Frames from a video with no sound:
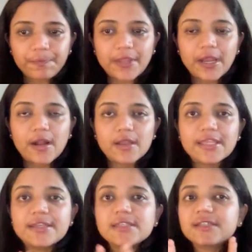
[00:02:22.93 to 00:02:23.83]

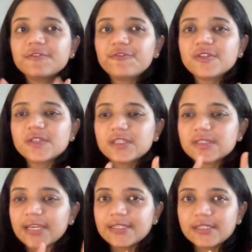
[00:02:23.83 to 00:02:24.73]
There is a difference in the
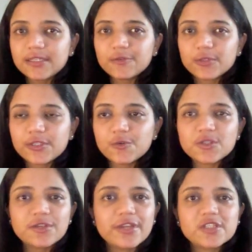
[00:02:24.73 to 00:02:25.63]
signed in
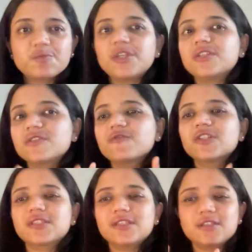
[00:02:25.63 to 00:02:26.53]
user experience
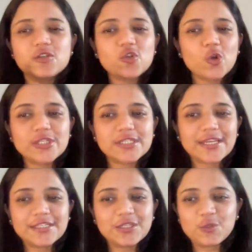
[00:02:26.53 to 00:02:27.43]
versus non
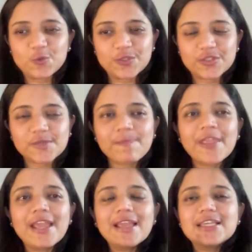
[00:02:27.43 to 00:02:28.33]
signed in users.
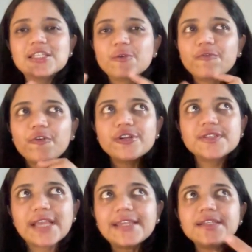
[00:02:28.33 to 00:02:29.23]
So, for
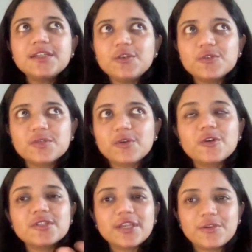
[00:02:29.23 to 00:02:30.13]
signed in user,
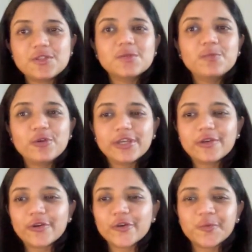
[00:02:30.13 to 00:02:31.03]
because I use
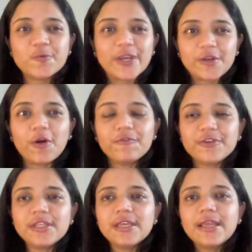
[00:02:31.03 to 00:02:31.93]
booking.com quite
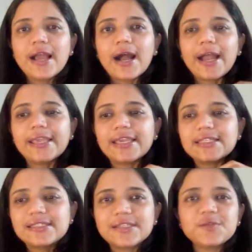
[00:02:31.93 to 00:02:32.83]
often, I
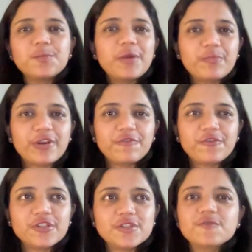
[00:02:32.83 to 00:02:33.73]
can set up my
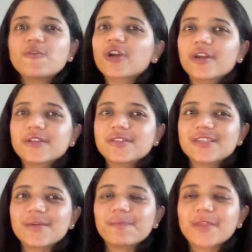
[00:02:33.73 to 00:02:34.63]
preference for
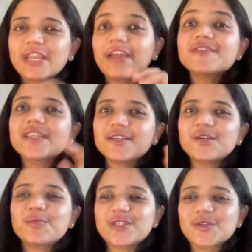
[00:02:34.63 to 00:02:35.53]
currency and I have set
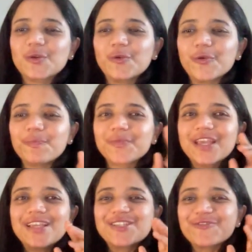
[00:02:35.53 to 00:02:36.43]
it up as euro.
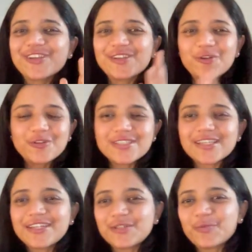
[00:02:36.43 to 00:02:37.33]
So, when a non
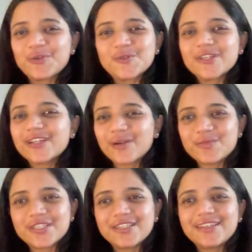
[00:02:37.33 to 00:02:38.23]
signed up user
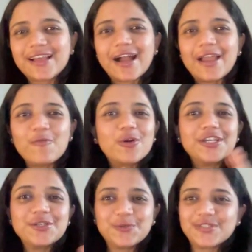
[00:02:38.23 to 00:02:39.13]
comes in, I
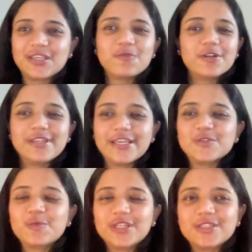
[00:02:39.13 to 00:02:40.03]
wanted to see what the
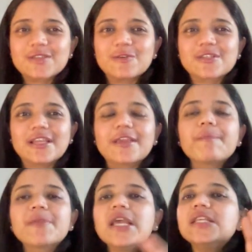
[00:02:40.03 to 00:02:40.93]
experience looks like.
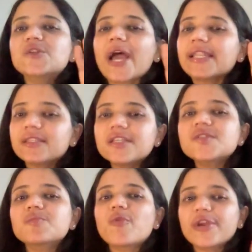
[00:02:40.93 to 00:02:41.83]
So, at
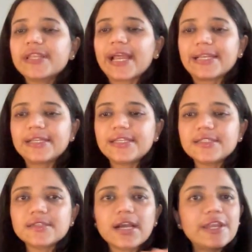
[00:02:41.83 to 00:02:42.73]
this point, at
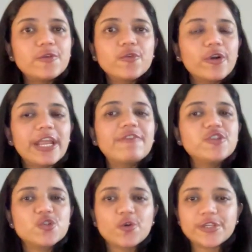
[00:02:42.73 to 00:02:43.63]
least, I do not have
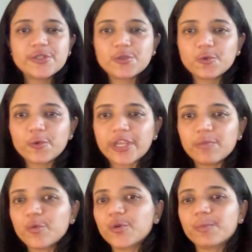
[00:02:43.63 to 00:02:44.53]
a choice to
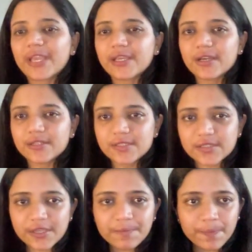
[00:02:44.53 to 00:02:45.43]
input my
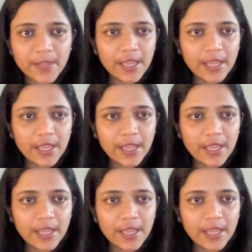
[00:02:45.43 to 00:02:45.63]
currency.